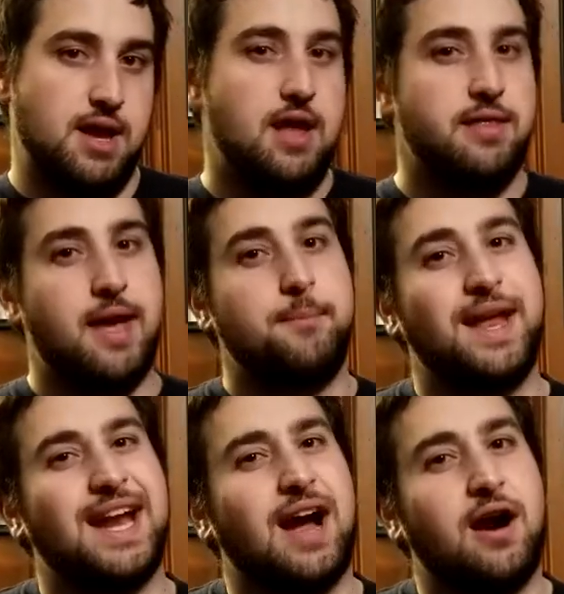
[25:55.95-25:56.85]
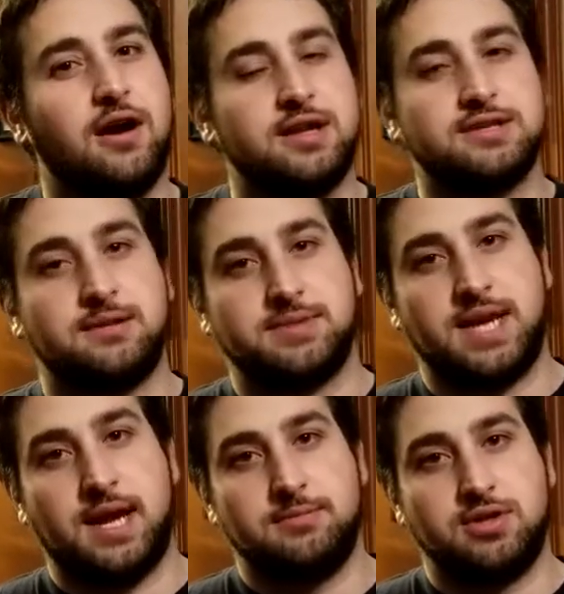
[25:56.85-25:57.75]
That made it hard at
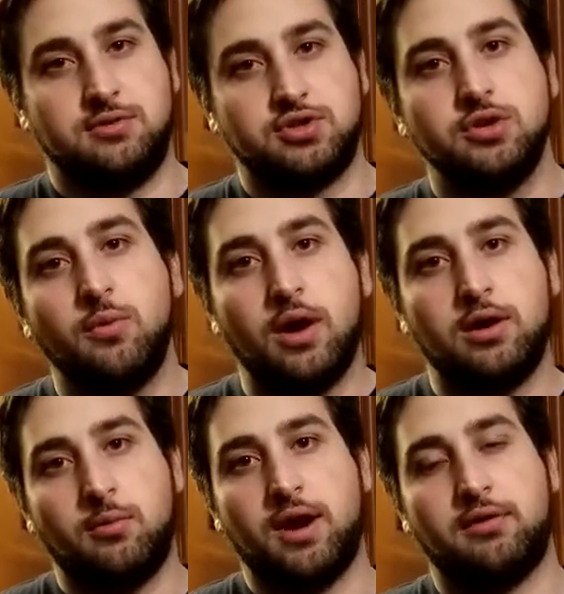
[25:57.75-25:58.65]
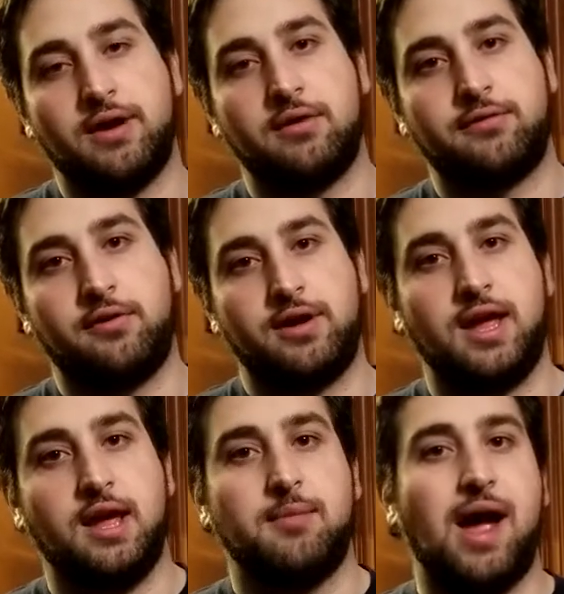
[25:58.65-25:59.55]
sometimes. You know, she wanted to wait around for a
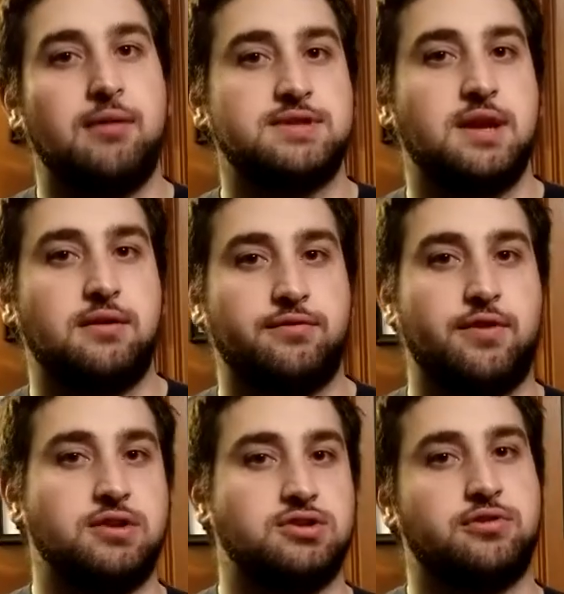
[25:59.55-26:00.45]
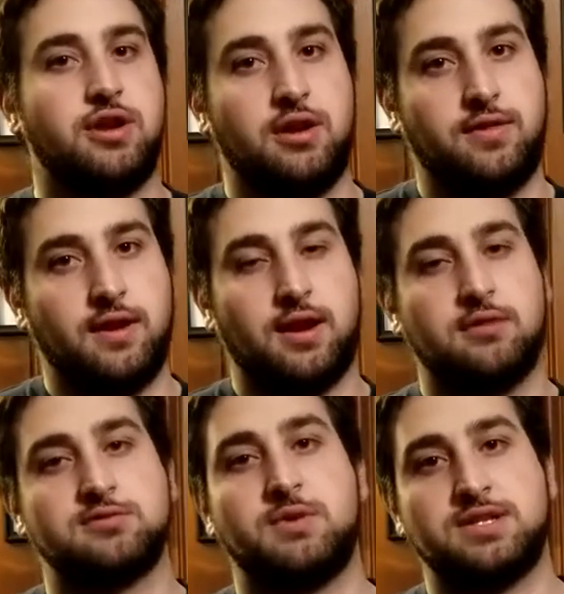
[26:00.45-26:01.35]
game. I was getting frustrated thinking I
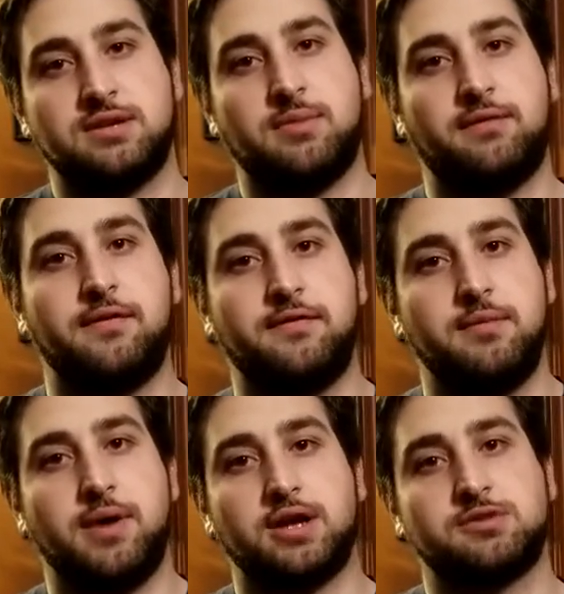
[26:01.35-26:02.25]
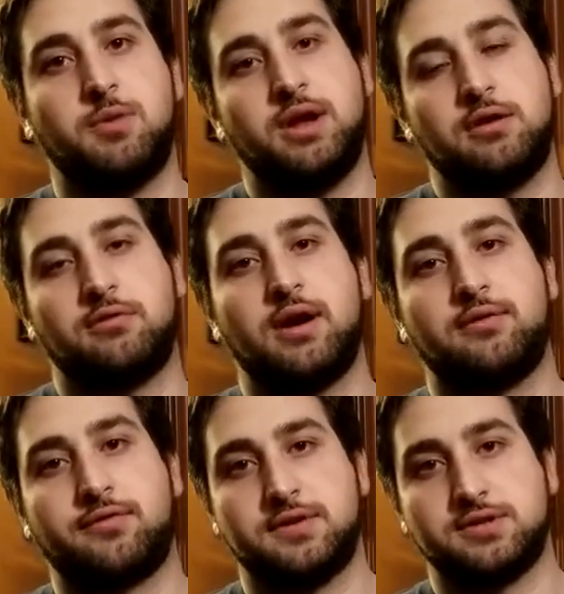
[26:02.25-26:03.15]
was wasting my fifty bucks waiting around
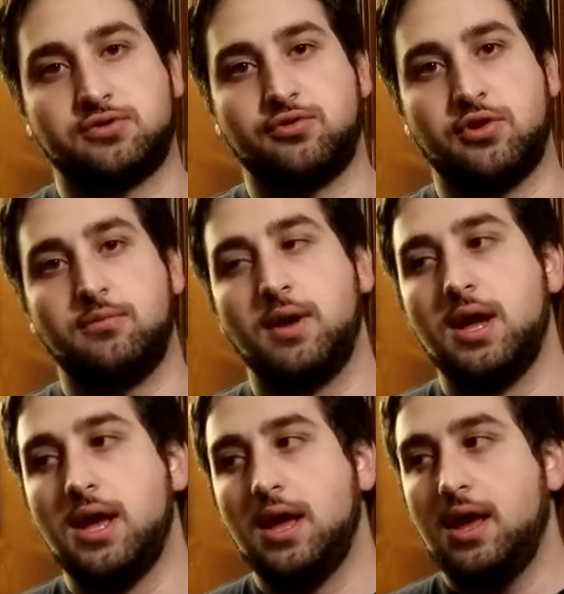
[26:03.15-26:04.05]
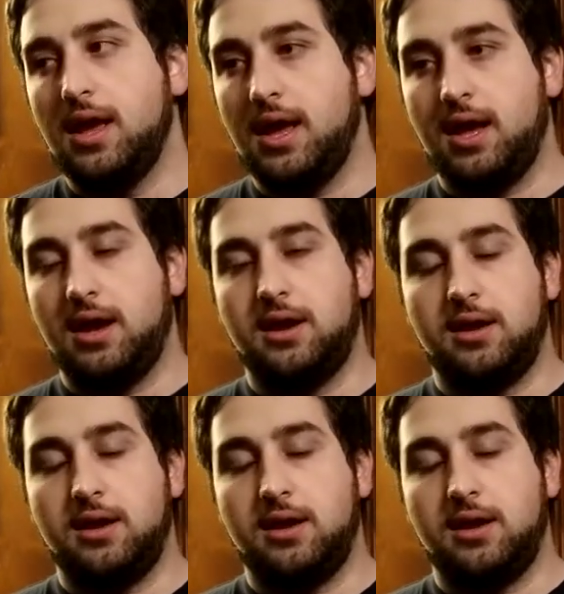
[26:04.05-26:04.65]
for this group. And